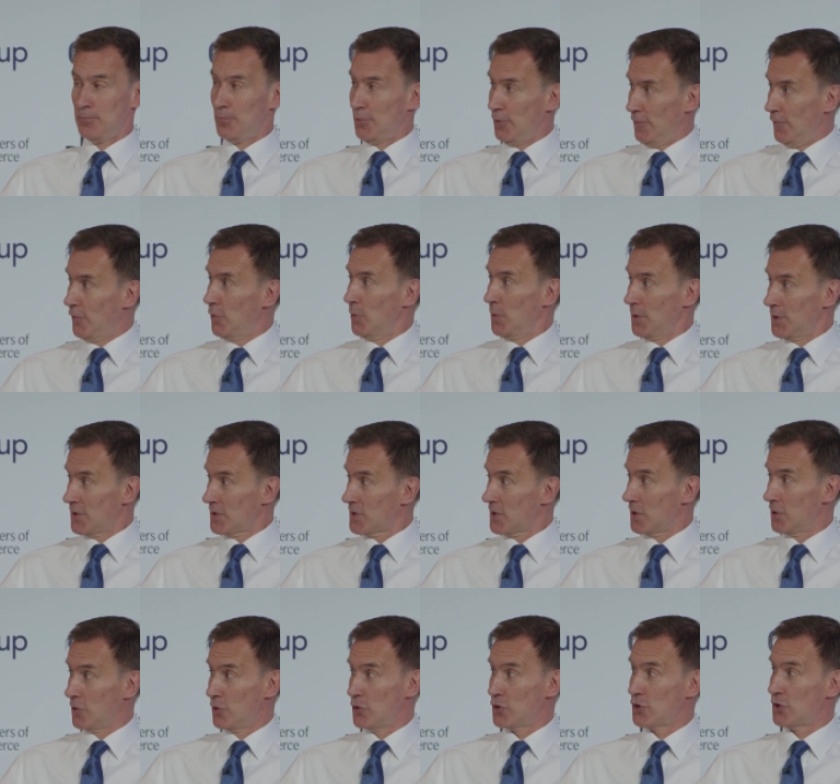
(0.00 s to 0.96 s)
put forward a
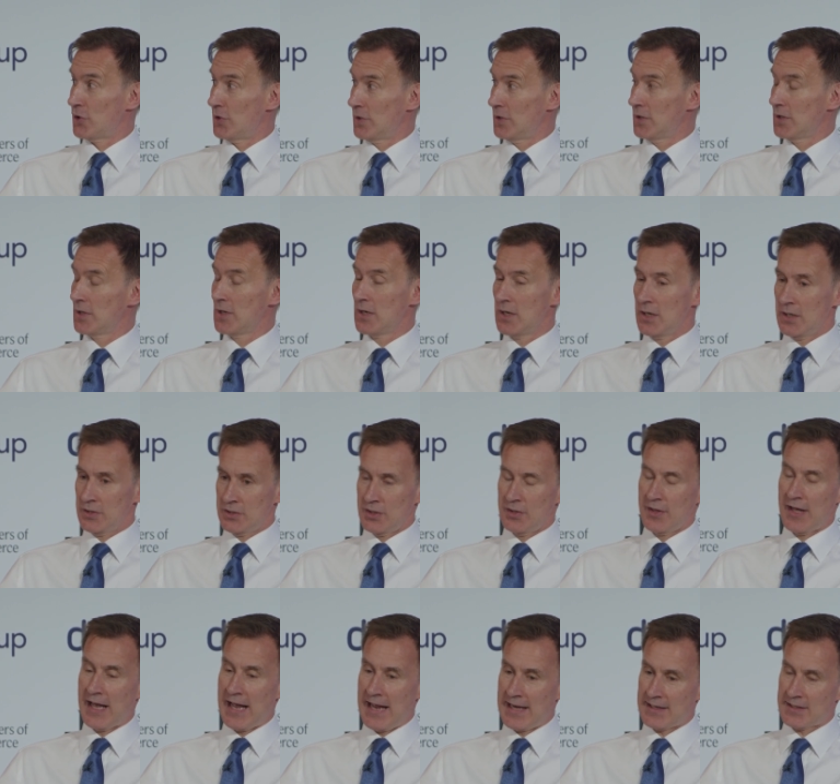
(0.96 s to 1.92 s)
solution
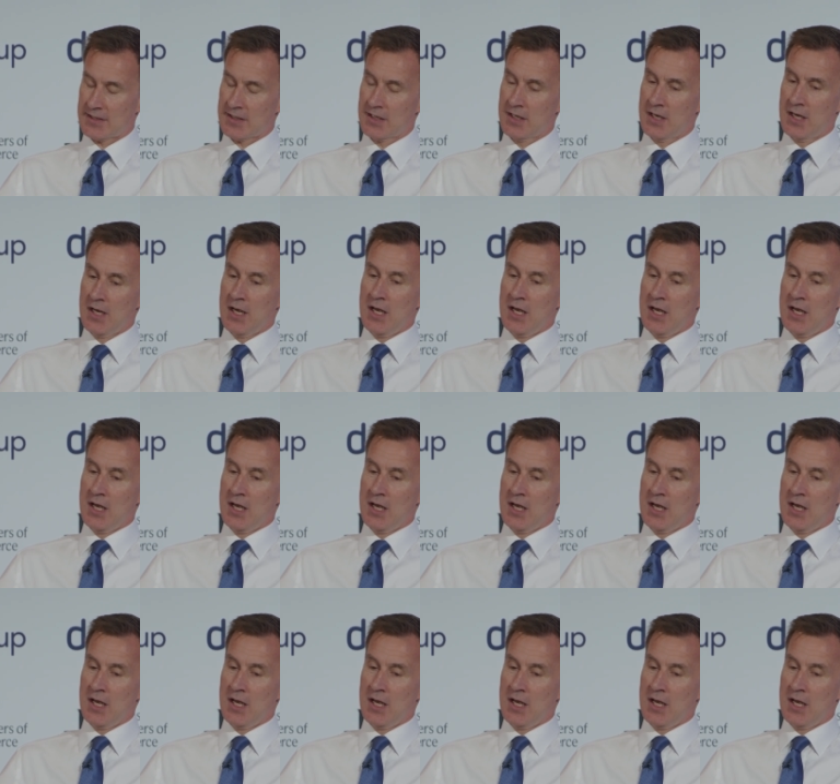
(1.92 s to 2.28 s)
to that.